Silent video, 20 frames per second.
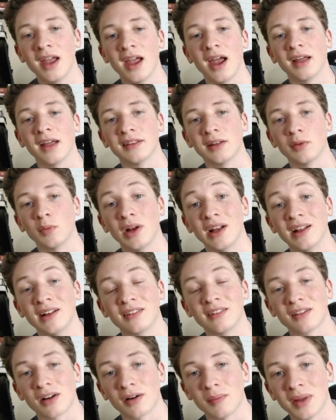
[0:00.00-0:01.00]
and then we can
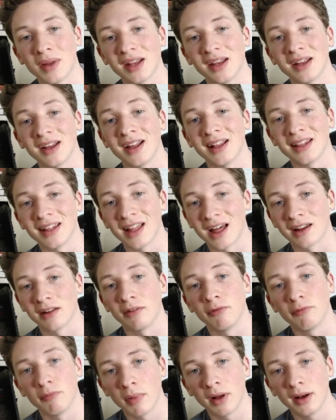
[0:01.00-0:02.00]
start making a lot
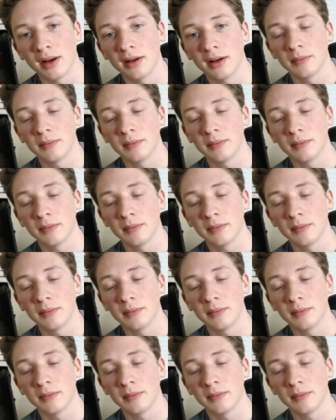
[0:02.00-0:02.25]
of money.